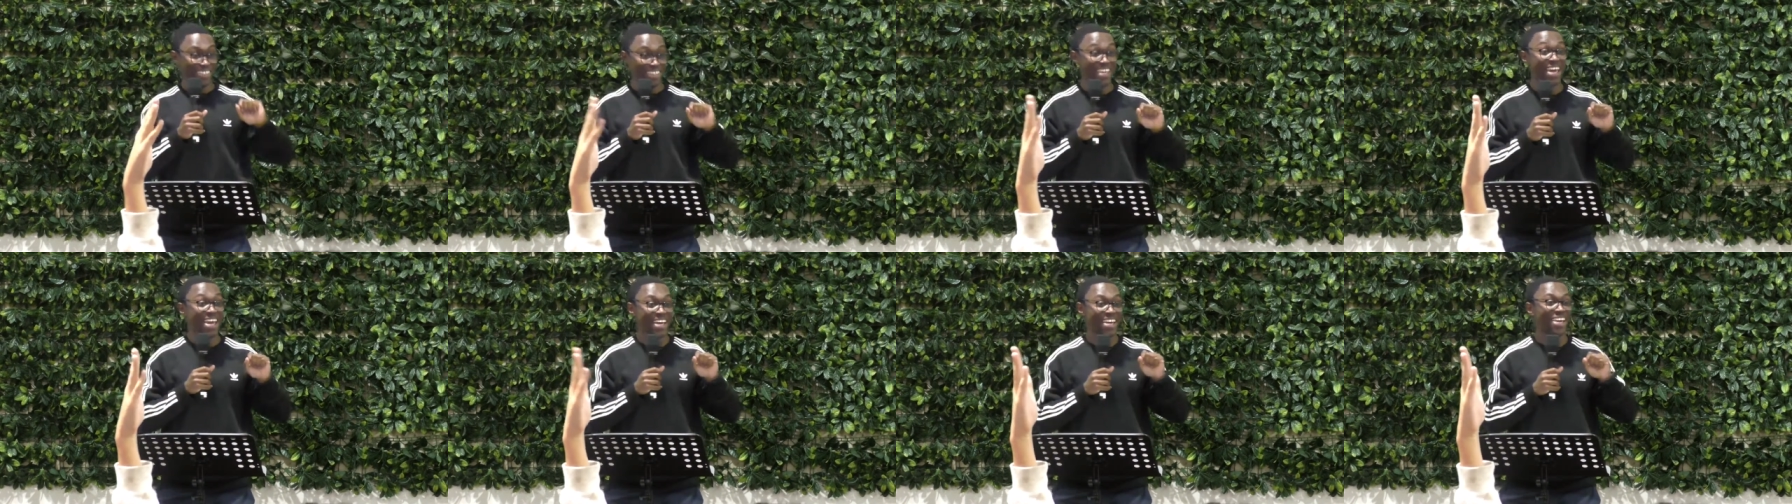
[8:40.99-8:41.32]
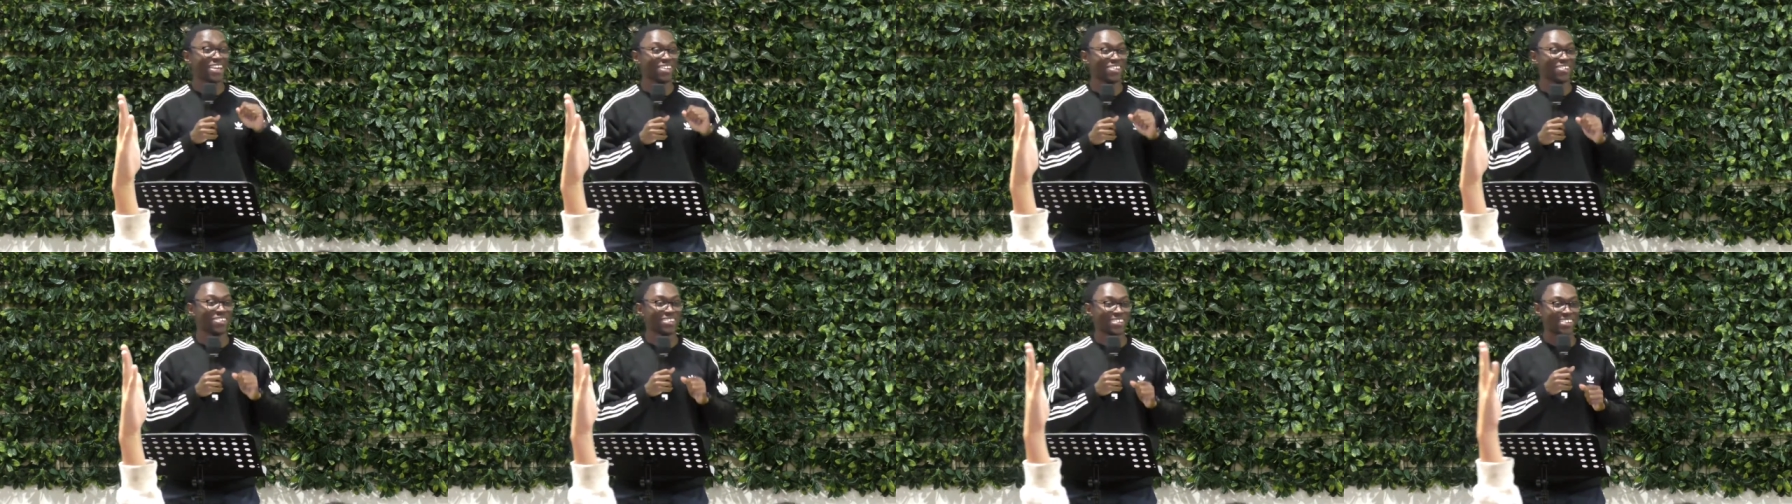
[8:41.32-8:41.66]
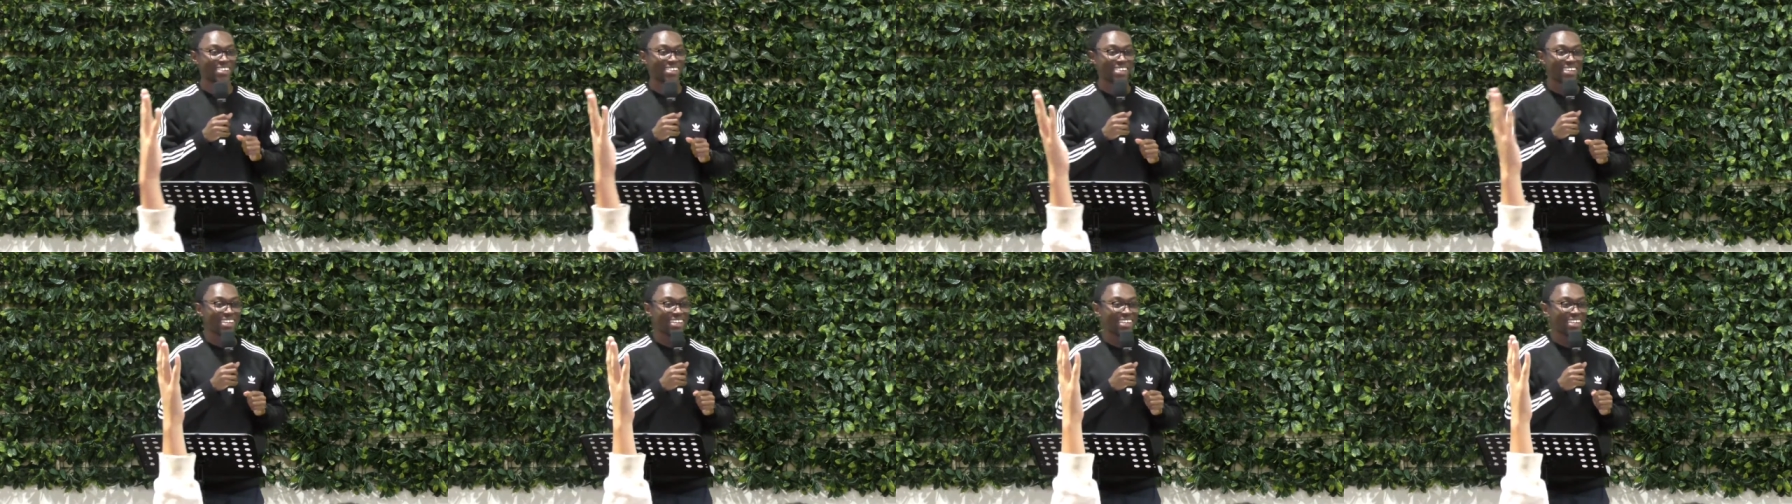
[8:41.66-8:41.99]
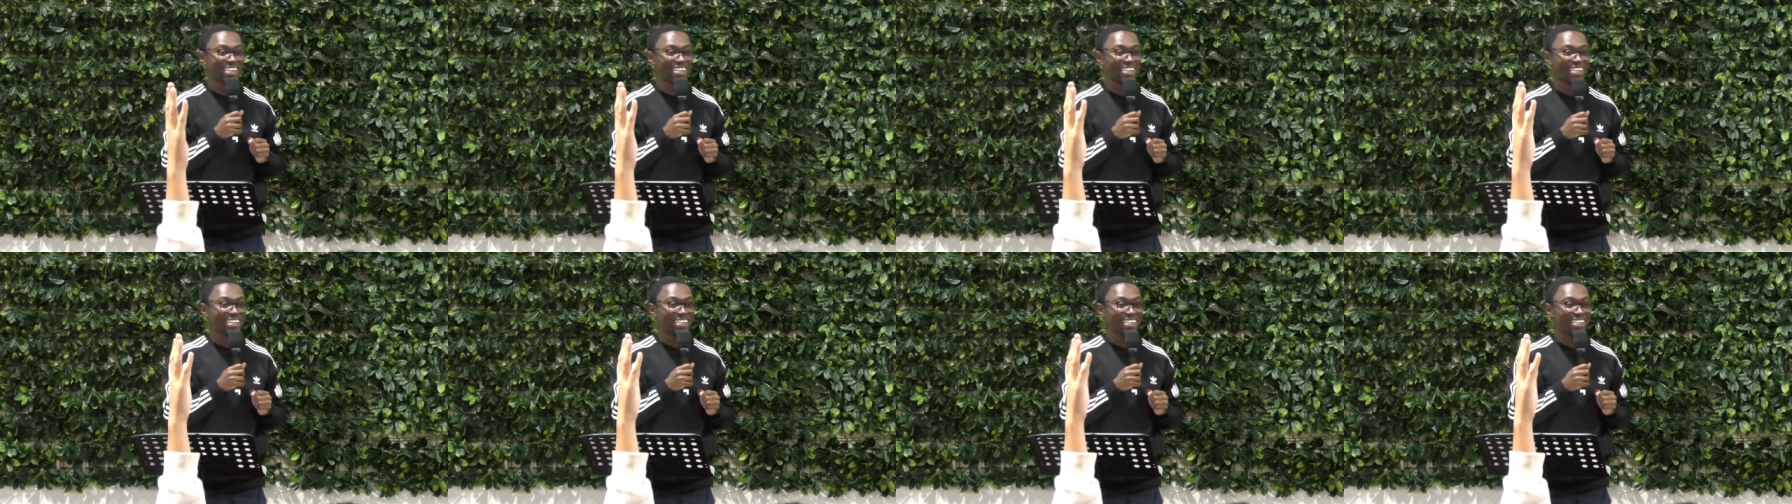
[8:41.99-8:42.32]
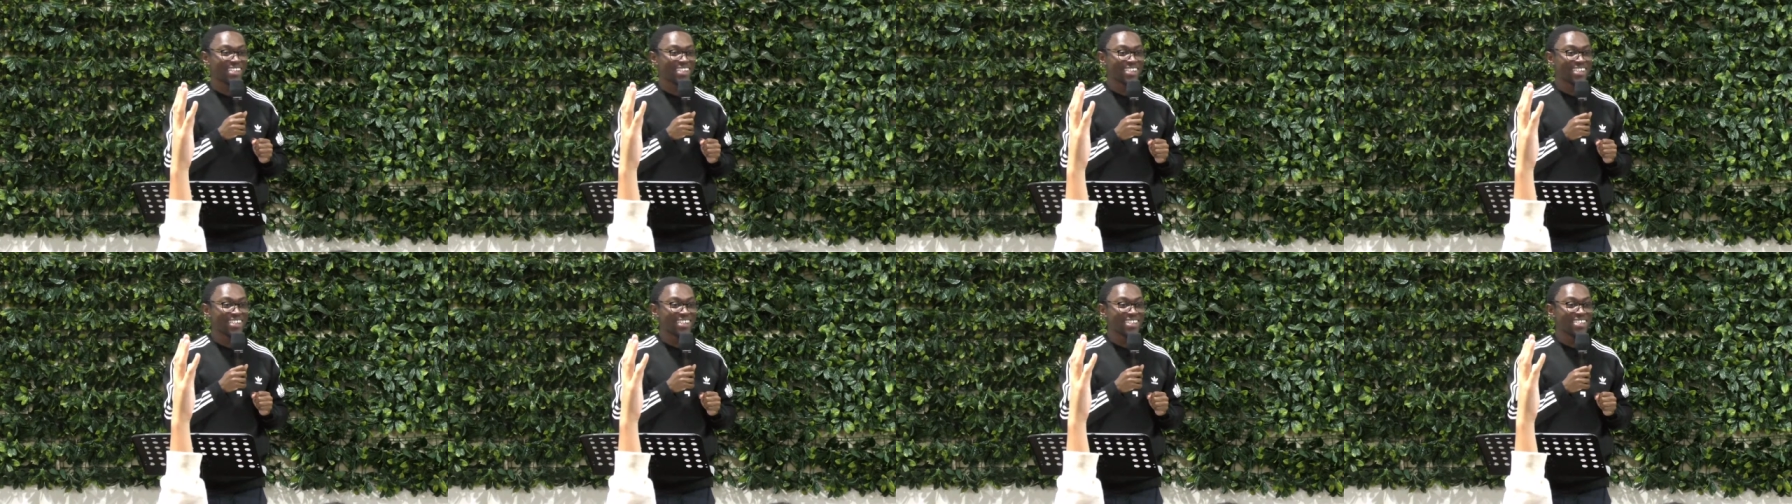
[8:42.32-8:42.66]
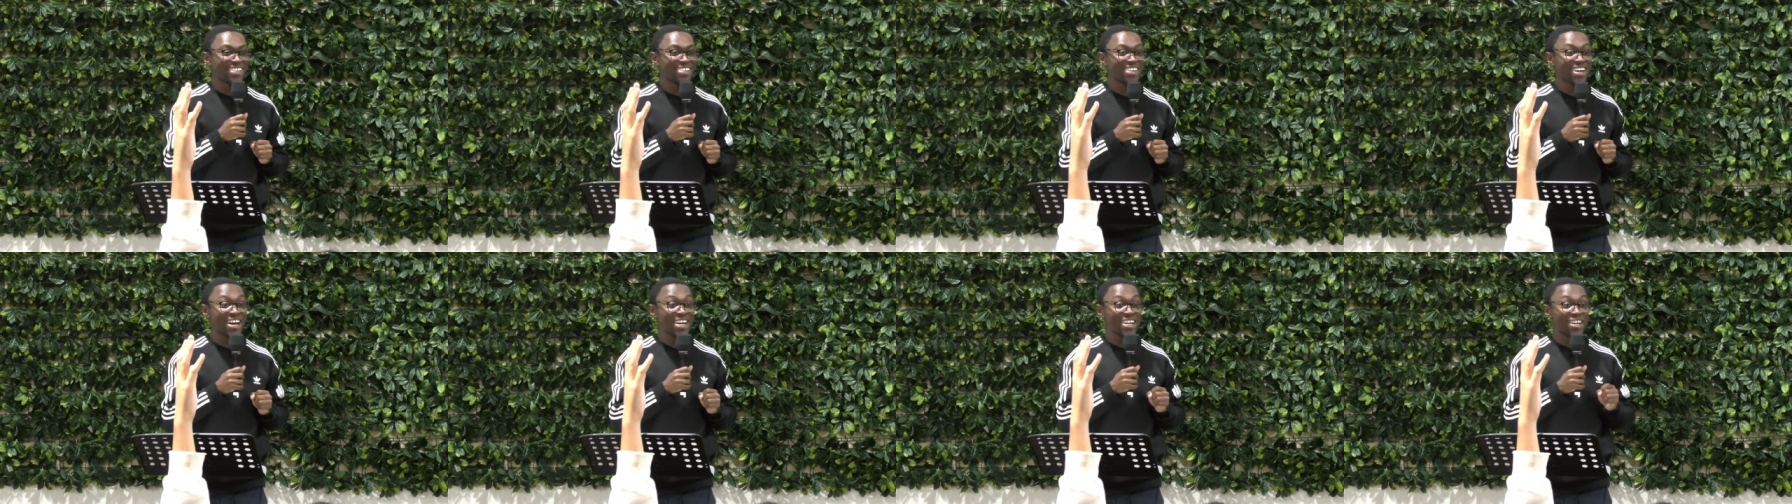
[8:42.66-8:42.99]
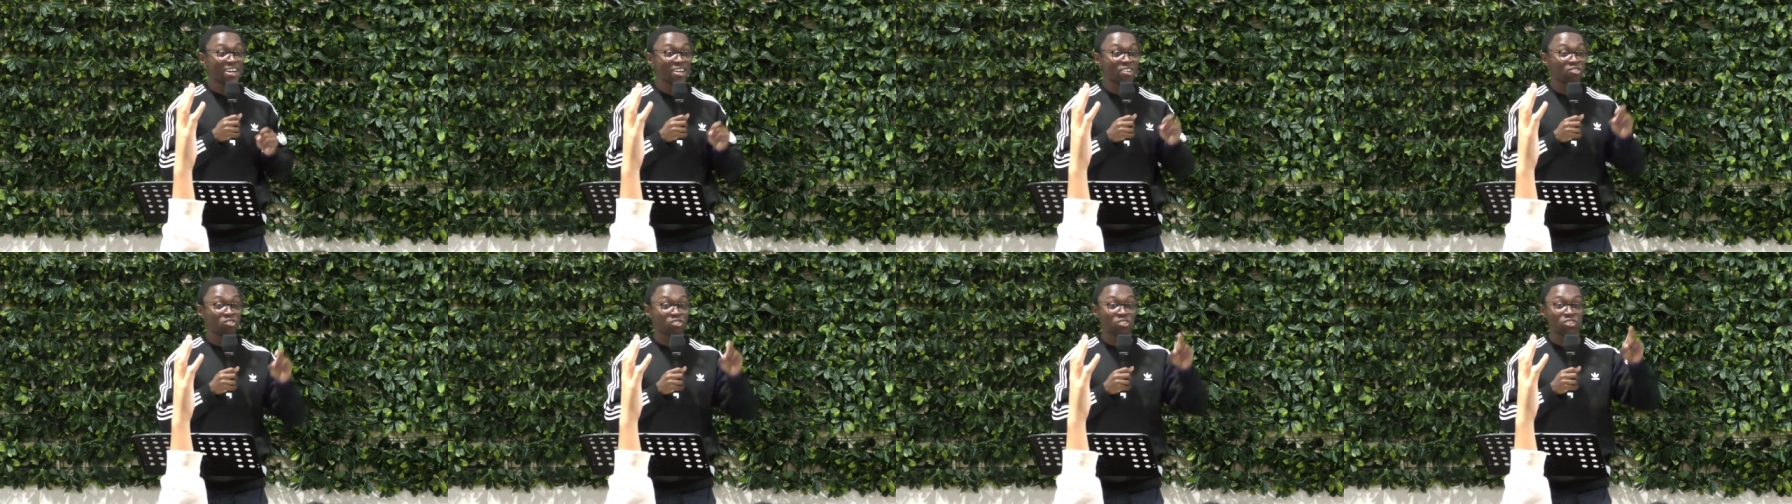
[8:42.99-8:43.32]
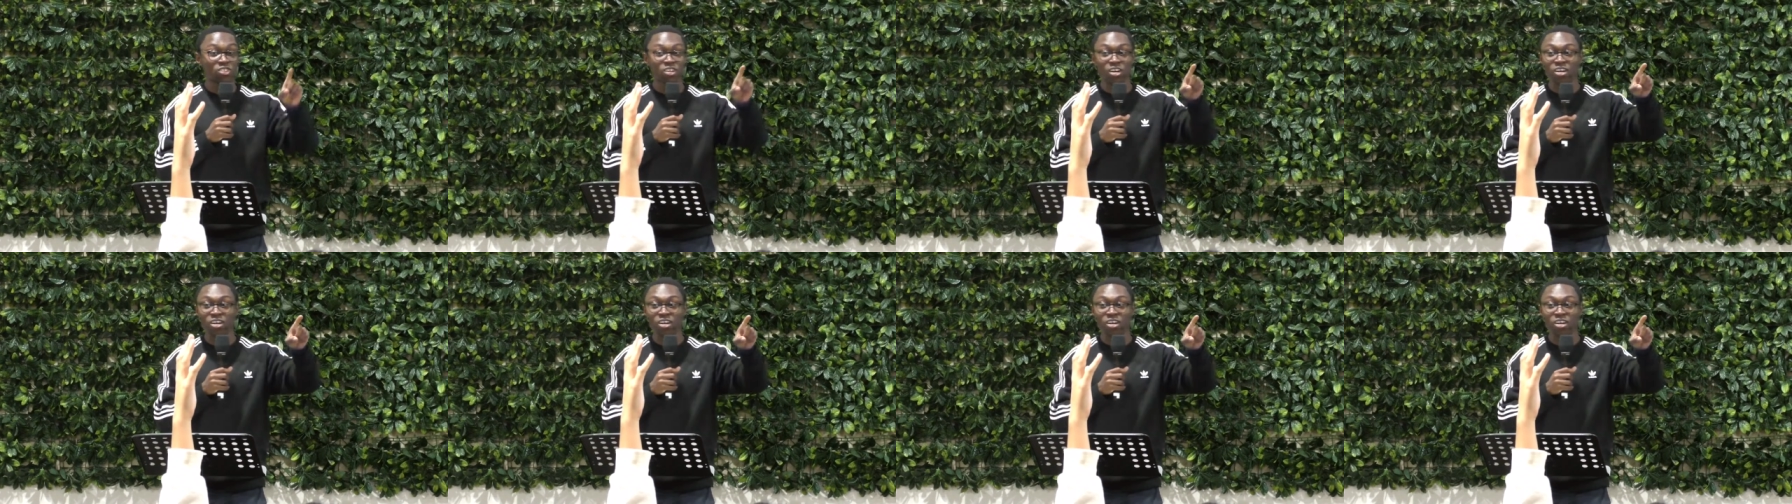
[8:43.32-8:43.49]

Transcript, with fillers: Yeah, yeah, you. $900,